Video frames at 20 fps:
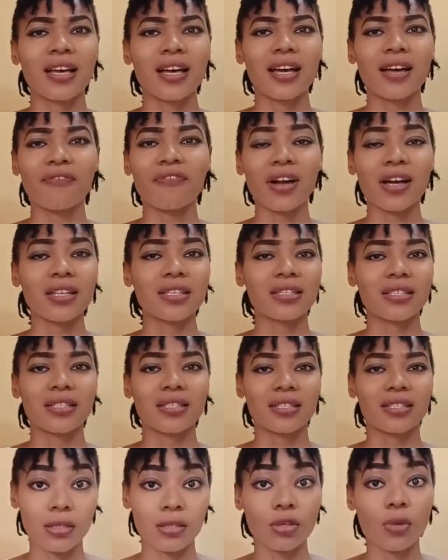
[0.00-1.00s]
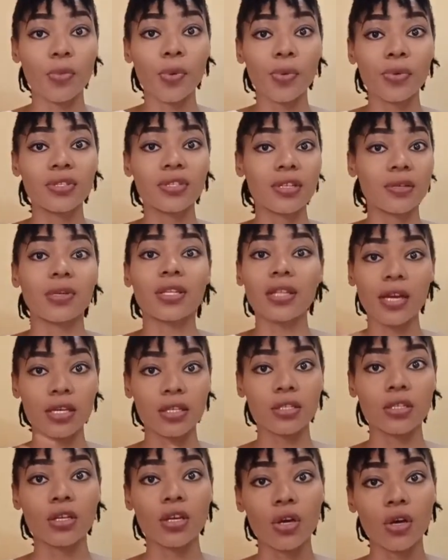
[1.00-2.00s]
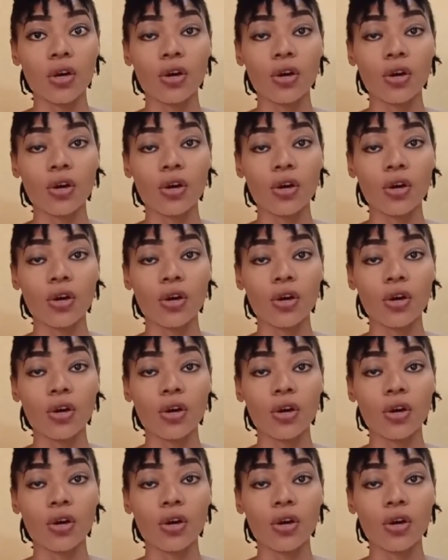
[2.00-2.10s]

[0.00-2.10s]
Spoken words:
In fact, some people stigmatize